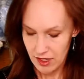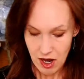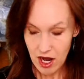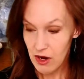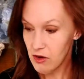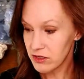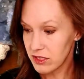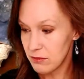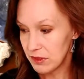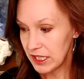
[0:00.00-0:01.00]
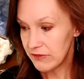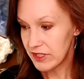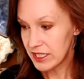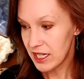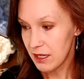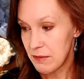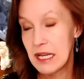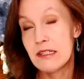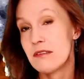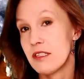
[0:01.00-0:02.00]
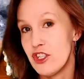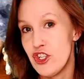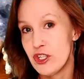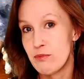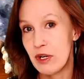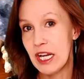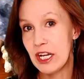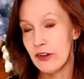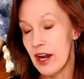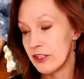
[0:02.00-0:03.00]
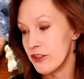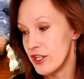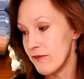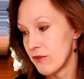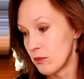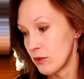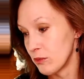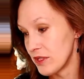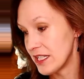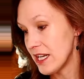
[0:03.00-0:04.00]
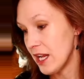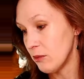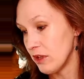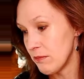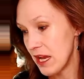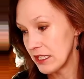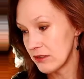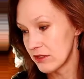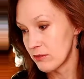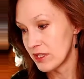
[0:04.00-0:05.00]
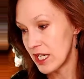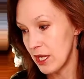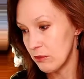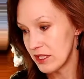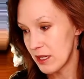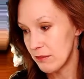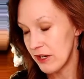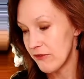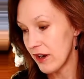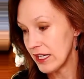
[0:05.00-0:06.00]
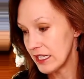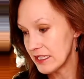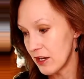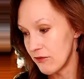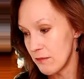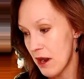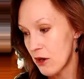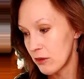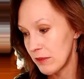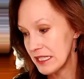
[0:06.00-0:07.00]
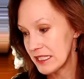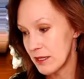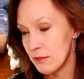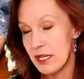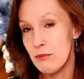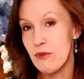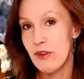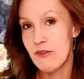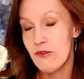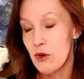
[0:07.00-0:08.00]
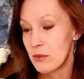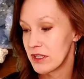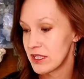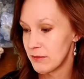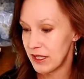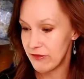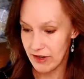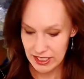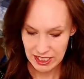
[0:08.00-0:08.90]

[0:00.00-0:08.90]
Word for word: I also believe this King of Pentacles is just bringing her energy forward. We're staying with Pentacles. We're staying with somebody finding self-empowerment, somebody moving forward, somebody finding